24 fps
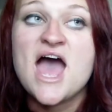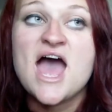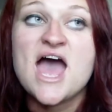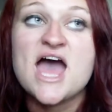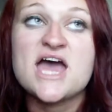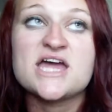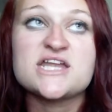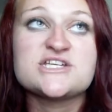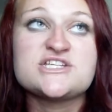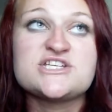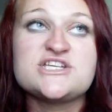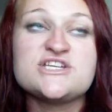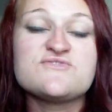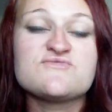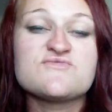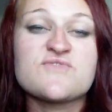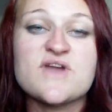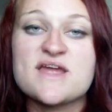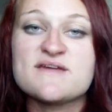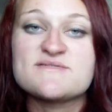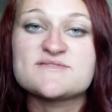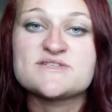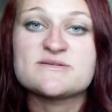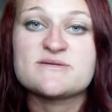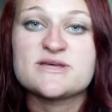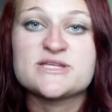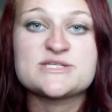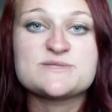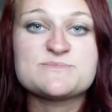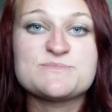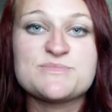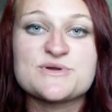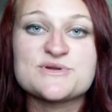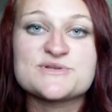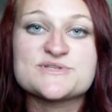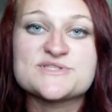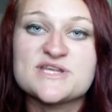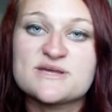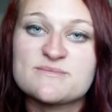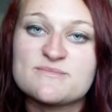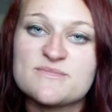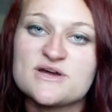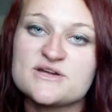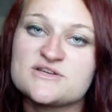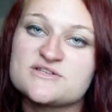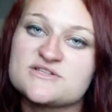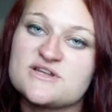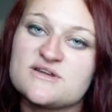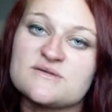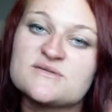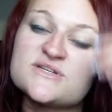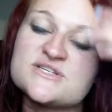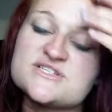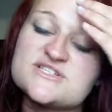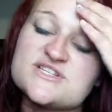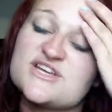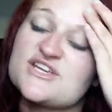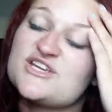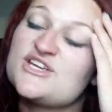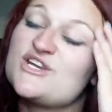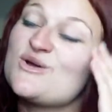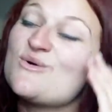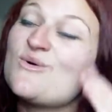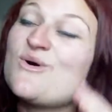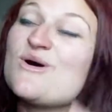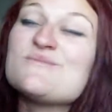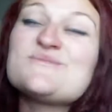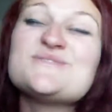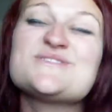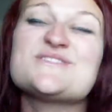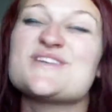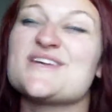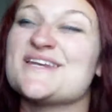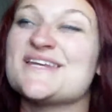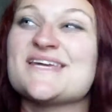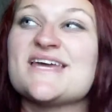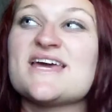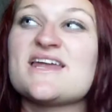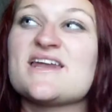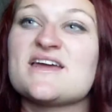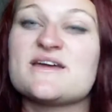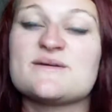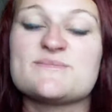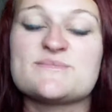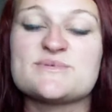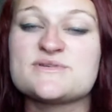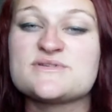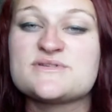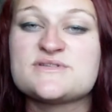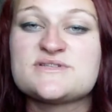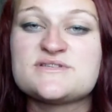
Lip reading: And she raves about this book so much that I was just like, you know what, I'm just going to get it,